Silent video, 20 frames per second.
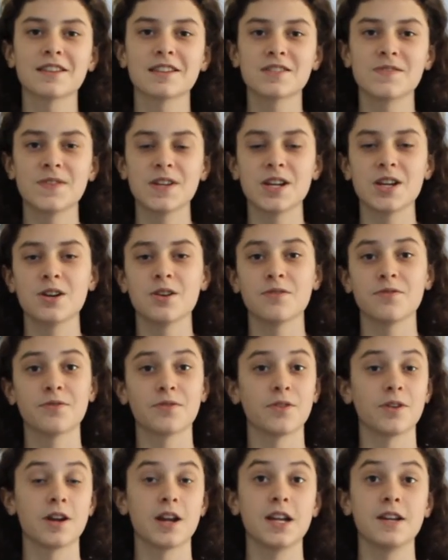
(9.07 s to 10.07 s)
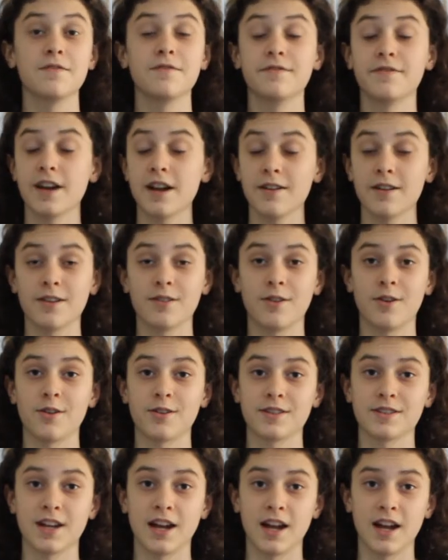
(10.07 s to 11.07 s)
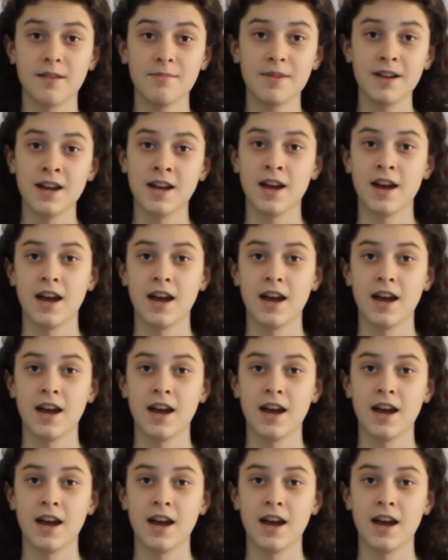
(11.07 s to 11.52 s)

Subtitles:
this video for a very long time,